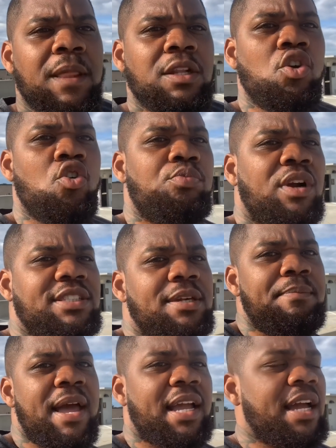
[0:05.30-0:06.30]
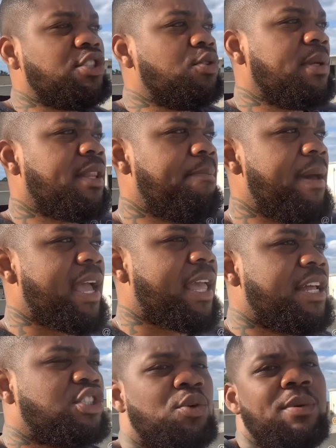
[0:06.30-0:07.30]
Lil Brunson back at you with the back
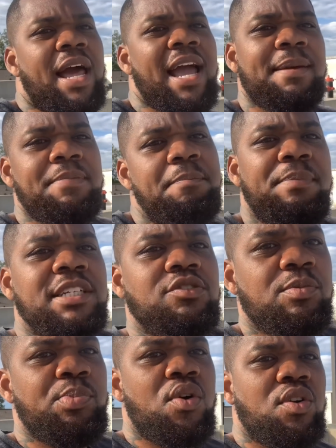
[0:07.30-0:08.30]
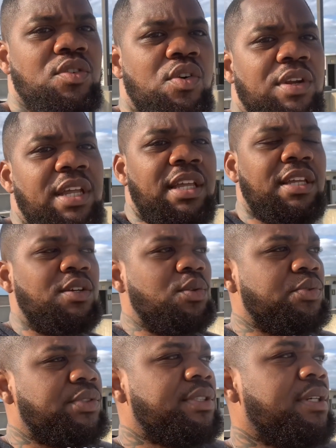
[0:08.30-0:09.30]
at you, and I am the best reporting on the
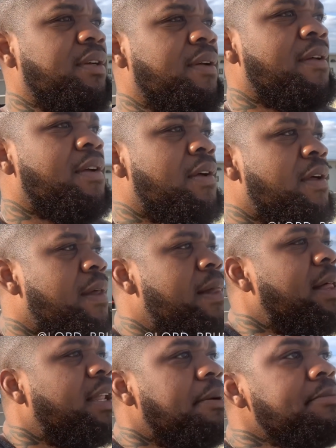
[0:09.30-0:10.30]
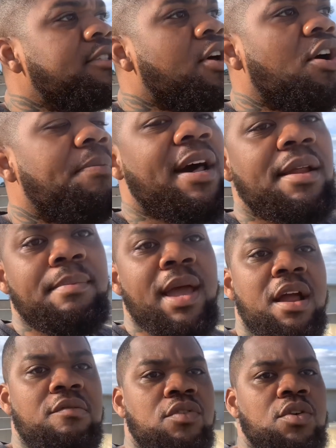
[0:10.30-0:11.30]
Eagles. Let me talk about a
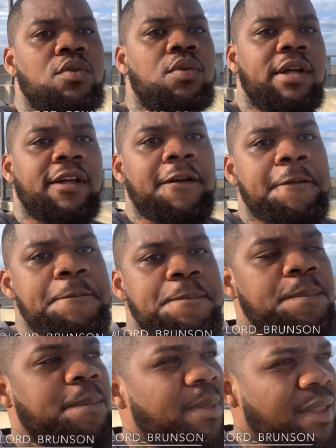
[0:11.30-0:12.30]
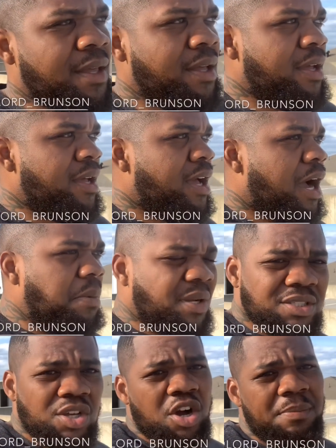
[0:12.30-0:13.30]
man real quick. I
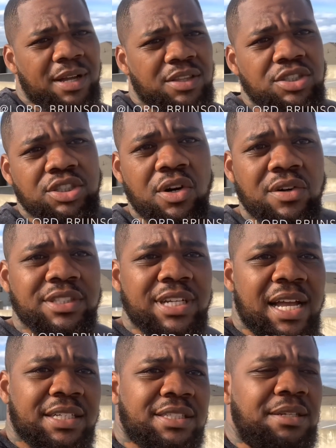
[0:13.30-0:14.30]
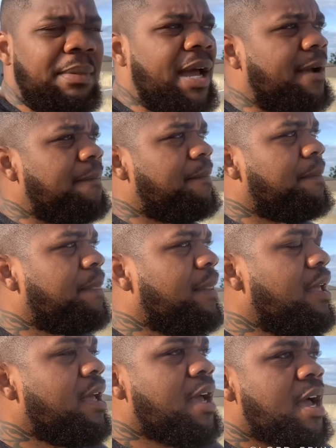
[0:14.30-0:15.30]
want to talk about Deshaun Jackson, man.
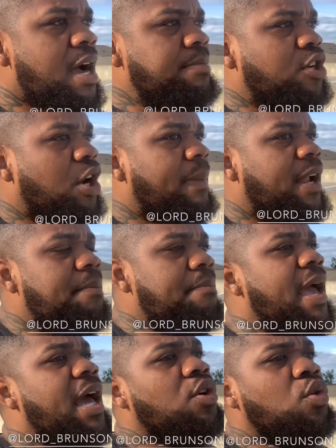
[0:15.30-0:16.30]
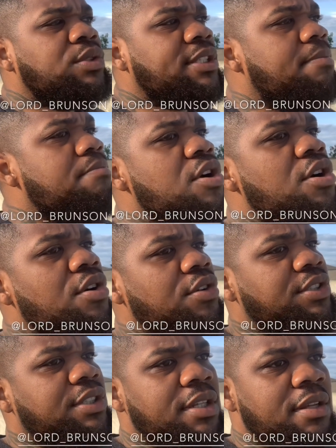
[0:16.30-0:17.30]
I'm talking about a man who's
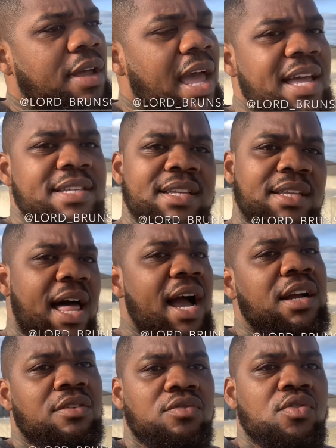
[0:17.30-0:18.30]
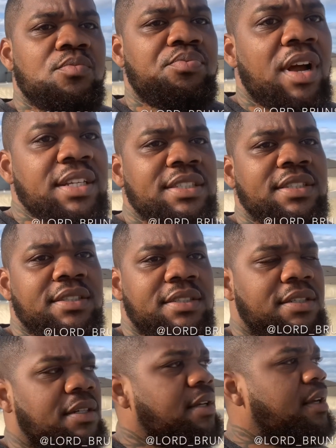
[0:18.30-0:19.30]
emerged as a locker room
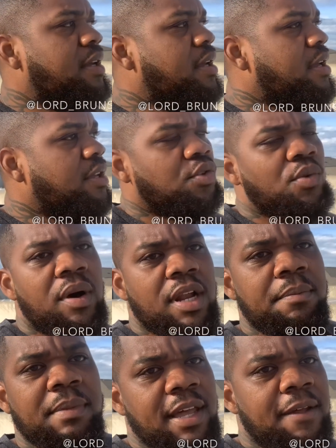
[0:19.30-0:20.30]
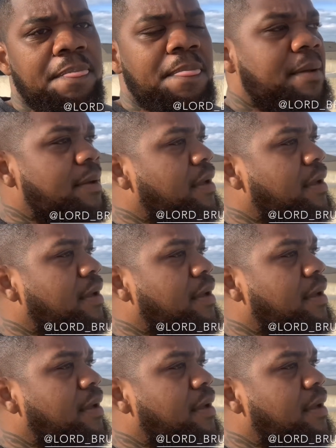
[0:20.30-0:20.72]
presence. You know what I mean?